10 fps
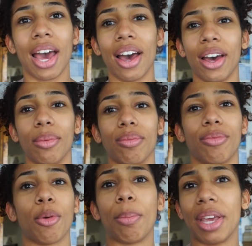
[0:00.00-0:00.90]
um,
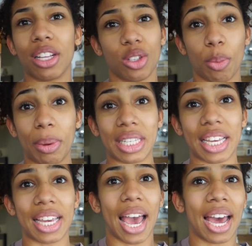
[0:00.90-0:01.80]
from being so
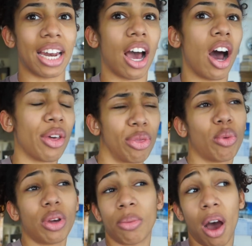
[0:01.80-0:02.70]
busy. And I
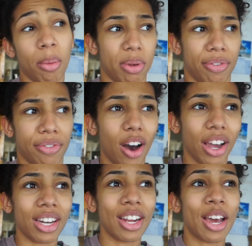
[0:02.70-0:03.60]
thought it, I'd be
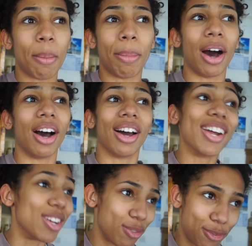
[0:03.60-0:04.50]
fine, but
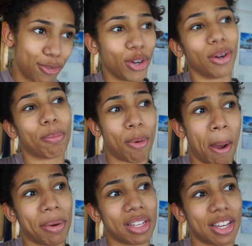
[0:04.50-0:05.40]
foot
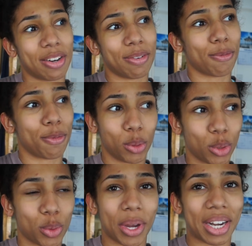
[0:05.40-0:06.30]
prep is in full
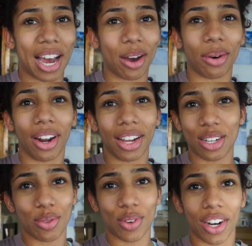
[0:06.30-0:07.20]
swing now, and I
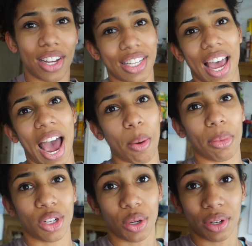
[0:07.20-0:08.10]
didn't realise like how
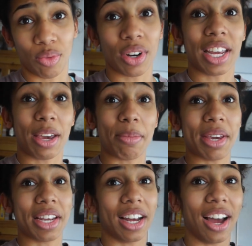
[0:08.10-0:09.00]
much it really hit
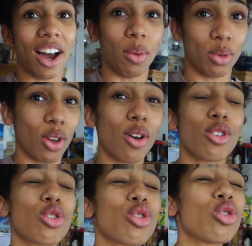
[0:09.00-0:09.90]
me. Like I was
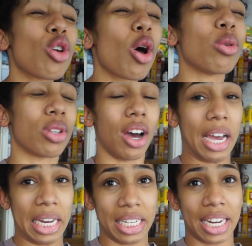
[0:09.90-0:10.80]
so
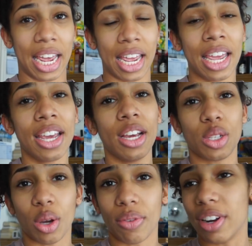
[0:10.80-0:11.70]
tired today,
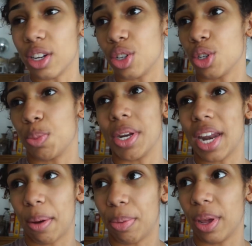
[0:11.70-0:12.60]
so I've literally just been
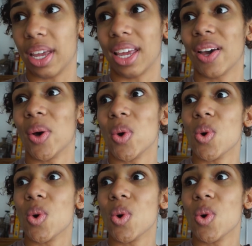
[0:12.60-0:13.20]
napping